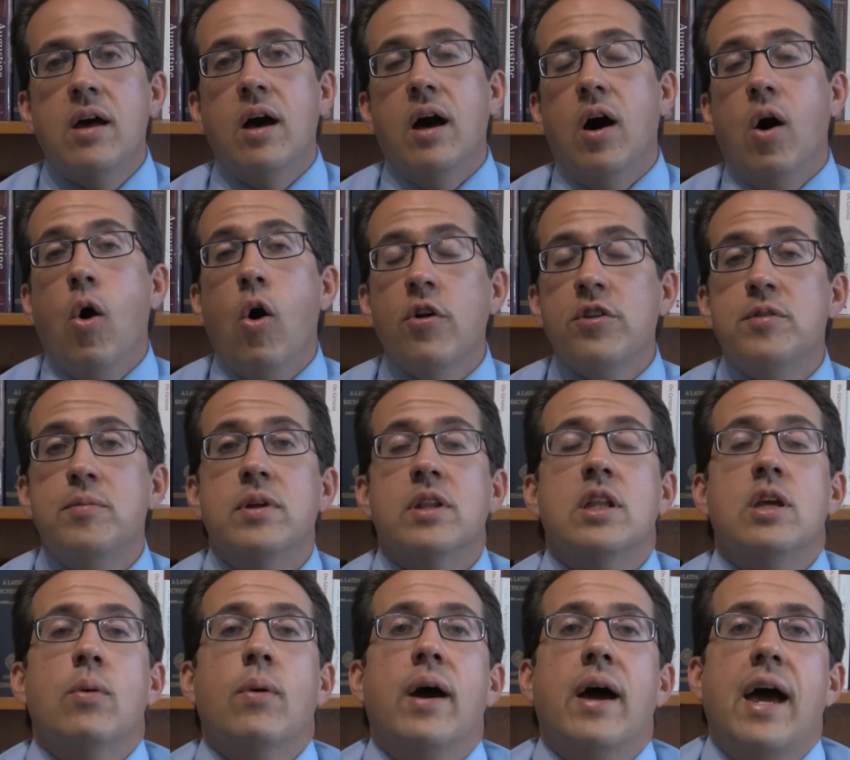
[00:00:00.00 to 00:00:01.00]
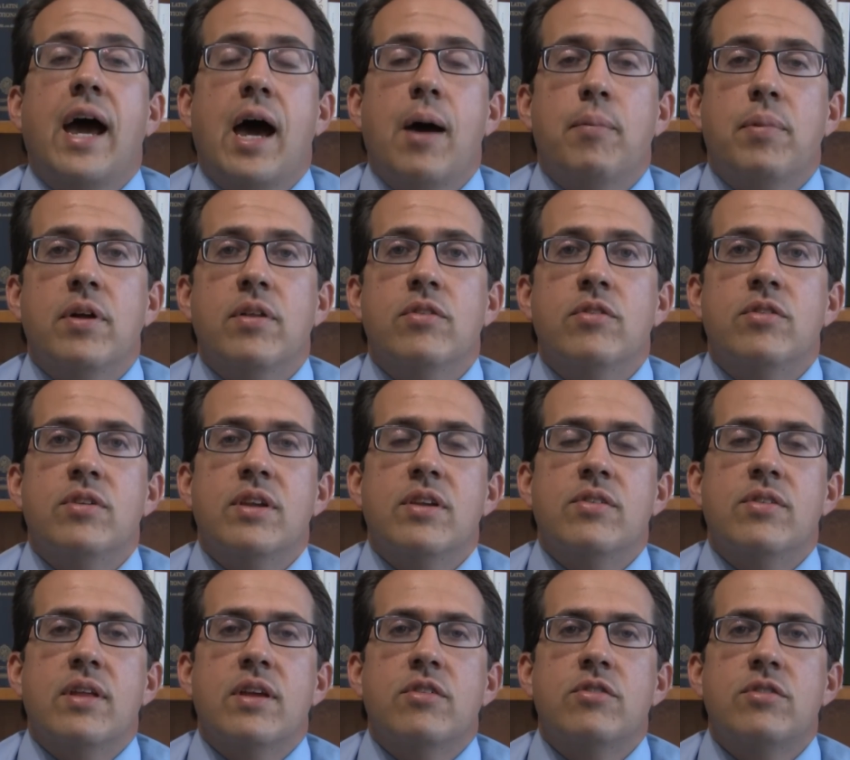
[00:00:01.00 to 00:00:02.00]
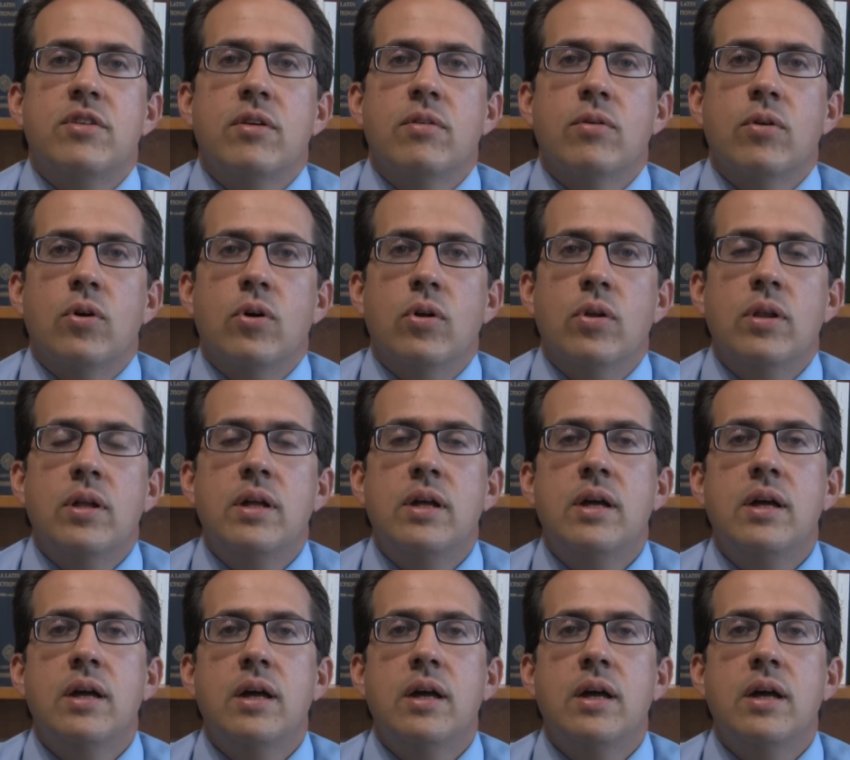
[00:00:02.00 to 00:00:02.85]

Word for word: uh, ultimately what happens is that Cyril